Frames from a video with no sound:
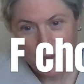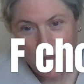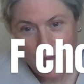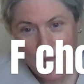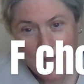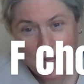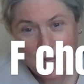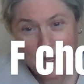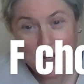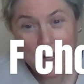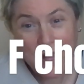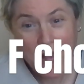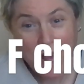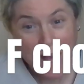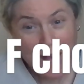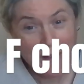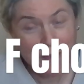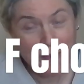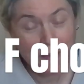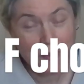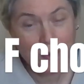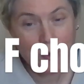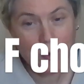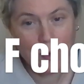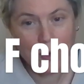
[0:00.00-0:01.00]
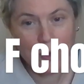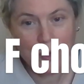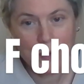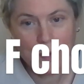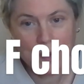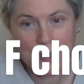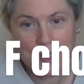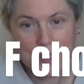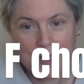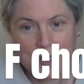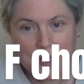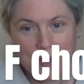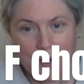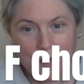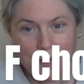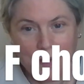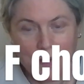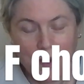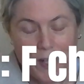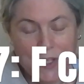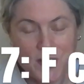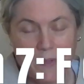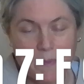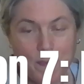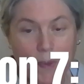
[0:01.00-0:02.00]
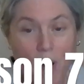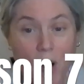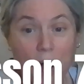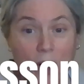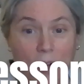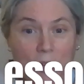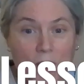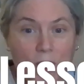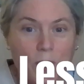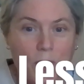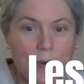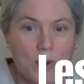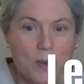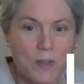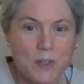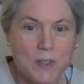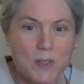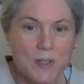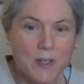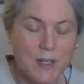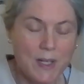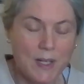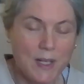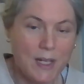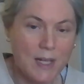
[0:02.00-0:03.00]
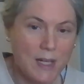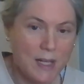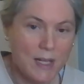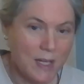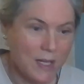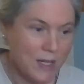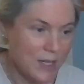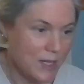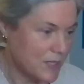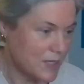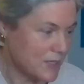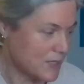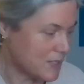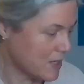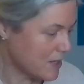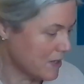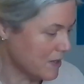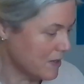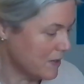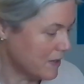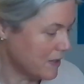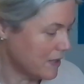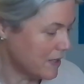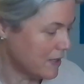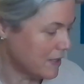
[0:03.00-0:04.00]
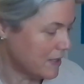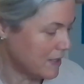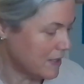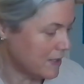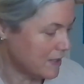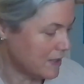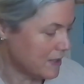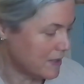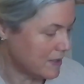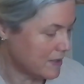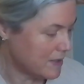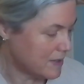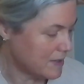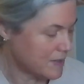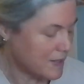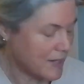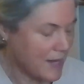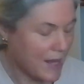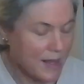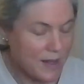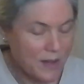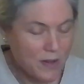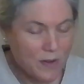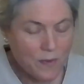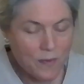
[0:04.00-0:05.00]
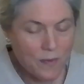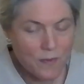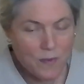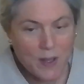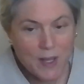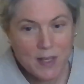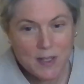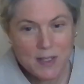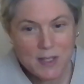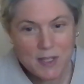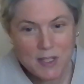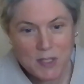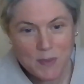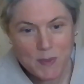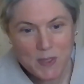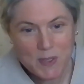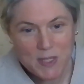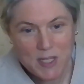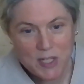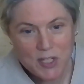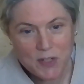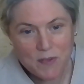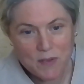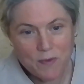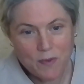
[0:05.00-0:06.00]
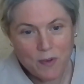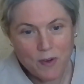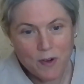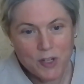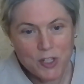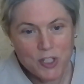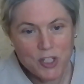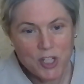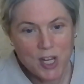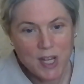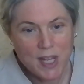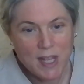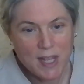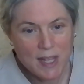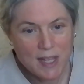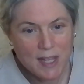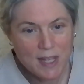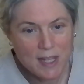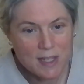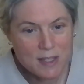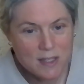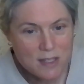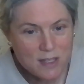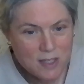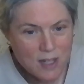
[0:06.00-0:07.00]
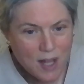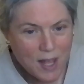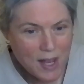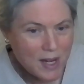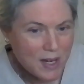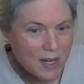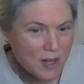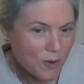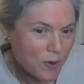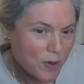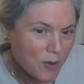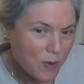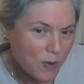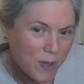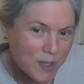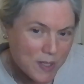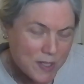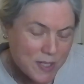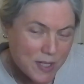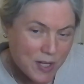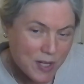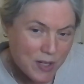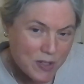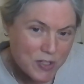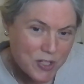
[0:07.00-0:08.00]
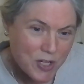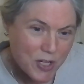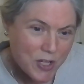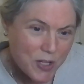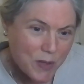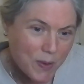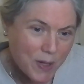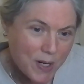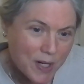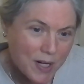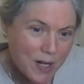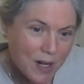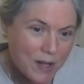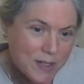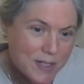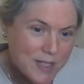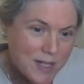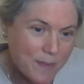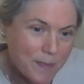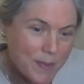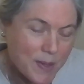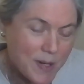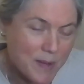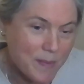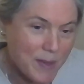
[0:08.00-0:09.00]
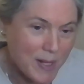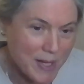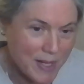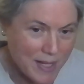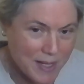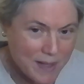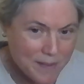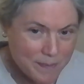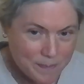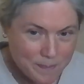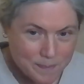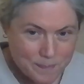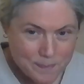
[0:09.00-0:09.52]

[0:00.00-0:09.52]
and an F chord, which is your first bar chord. So to get your fingers into position for a G, it's slightly awkward, and I'll show you a close-up in a minute.